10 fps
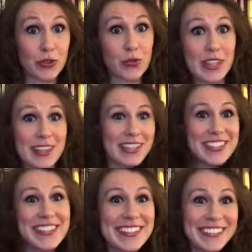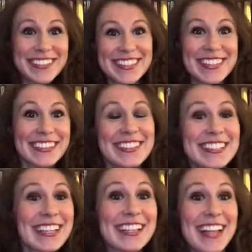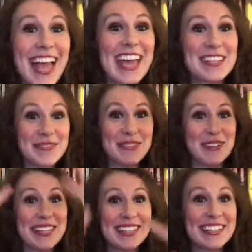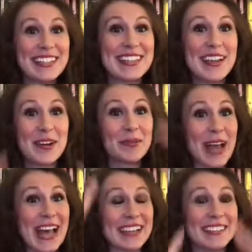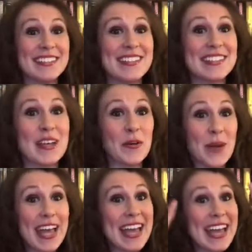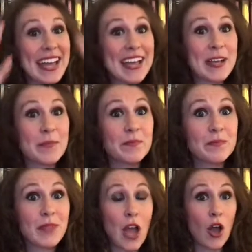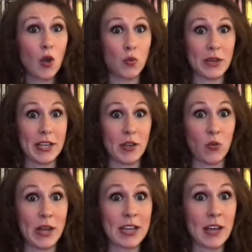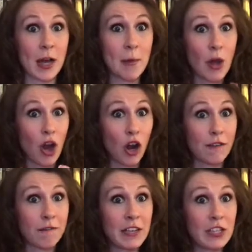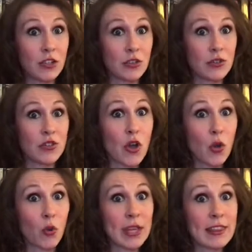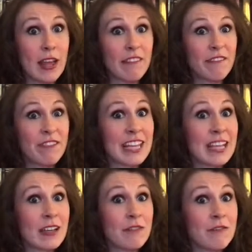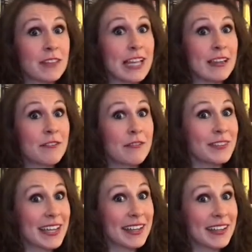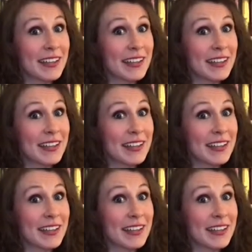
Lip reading: with a jiggle, jiggle, jiggle, and we wiggle our waggles away. We wake up our fingers with a flick, flick, flick,